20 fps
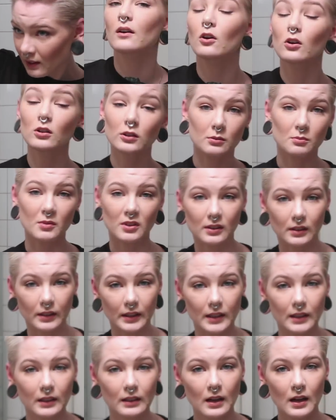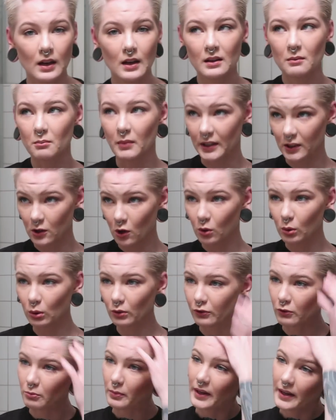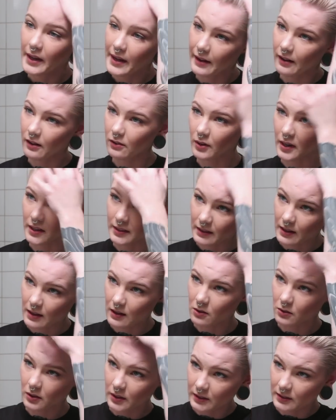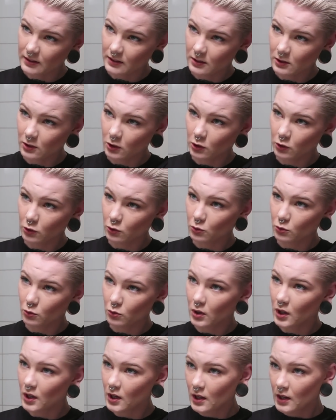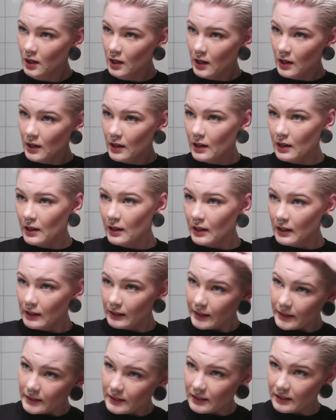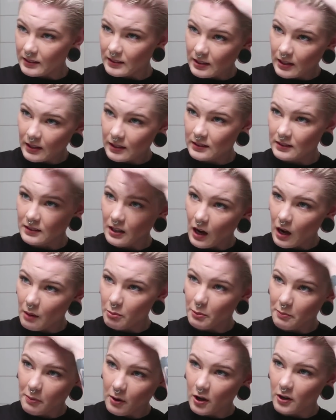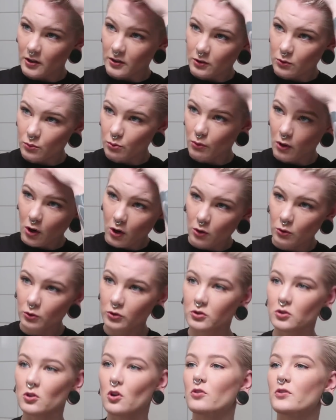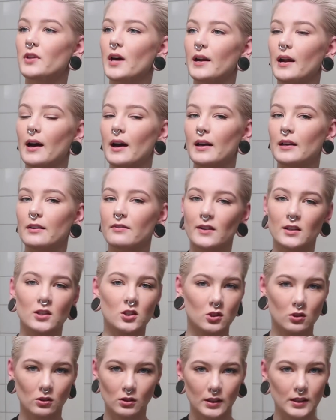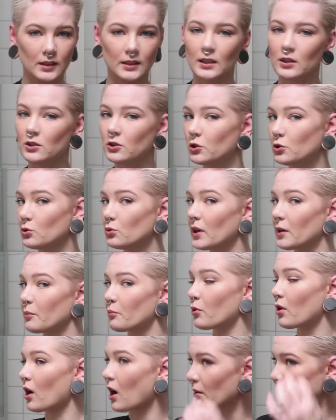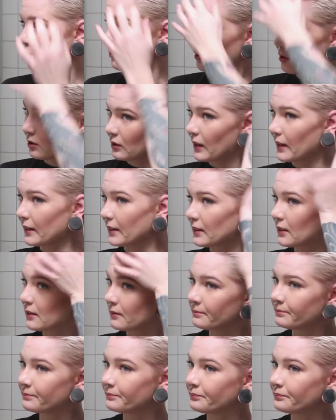Ultimately, my goal for my hair right now is to let this top part grow so that I eventually can do a proper, like,